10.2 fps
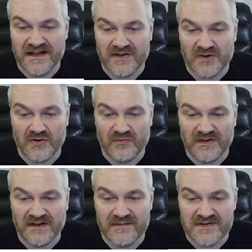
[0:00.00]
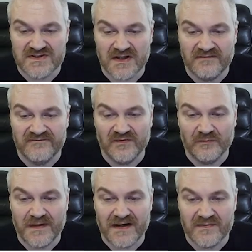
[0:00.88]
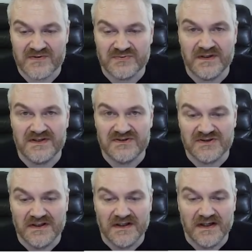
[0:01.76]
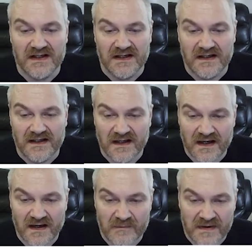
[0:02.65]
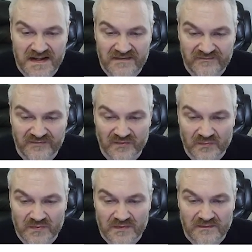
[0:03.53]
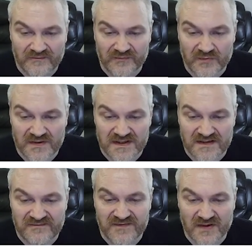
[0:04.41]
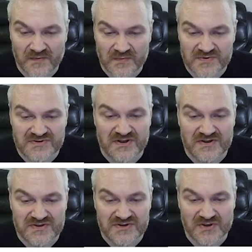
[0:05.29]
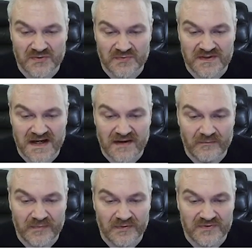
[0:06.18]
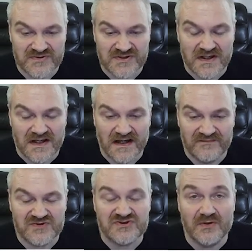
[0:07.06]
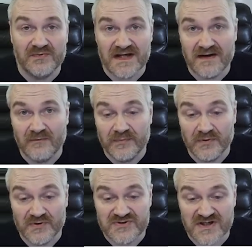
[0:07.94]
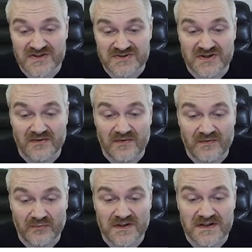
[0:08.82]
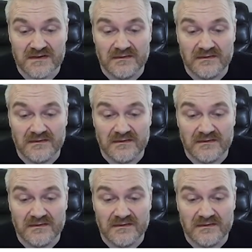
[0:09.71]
the current limiter and full power switch, and then through the fuse to the outputs. I've just shown the outputs as 3